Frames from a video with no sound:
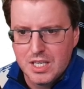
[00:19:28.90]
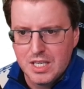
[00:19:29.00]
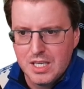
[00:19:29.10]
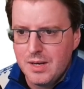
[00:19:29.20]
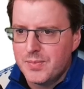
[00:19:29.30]

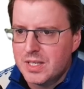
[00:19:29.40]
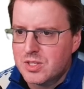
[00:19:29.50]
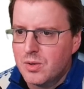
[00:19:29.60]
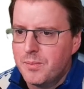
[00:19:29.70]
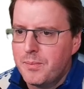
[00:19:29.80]
here. And
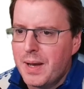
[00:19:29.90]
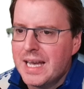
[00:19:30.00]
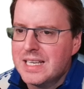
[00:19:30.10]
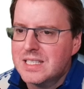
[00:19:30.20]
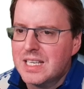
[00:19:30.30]
let's go and
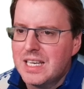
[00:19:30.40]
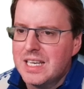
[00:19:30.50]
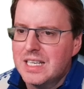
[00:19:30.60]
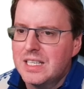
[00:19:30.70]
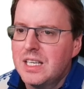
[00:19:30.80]
paste
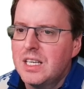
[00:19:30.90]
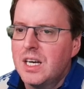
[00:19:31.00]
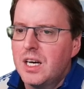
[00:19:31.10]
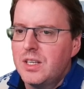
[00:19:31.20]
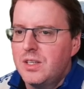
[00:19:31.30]
in
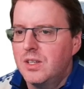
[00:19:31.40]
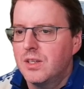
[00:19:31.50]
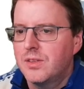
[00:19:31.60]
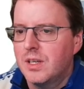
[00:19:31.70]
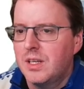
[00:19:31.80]

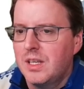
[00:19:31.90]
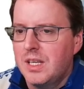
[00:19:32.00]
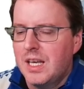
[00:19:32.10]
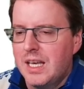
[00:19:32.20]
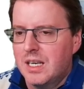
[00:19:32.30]
another
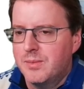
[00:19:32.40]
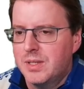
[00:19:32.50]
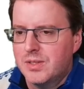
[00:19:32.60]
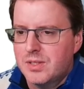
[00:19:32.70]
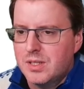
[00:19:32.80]

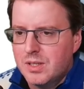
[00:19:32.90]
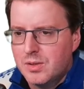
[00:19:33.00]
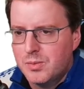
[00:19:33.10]
element,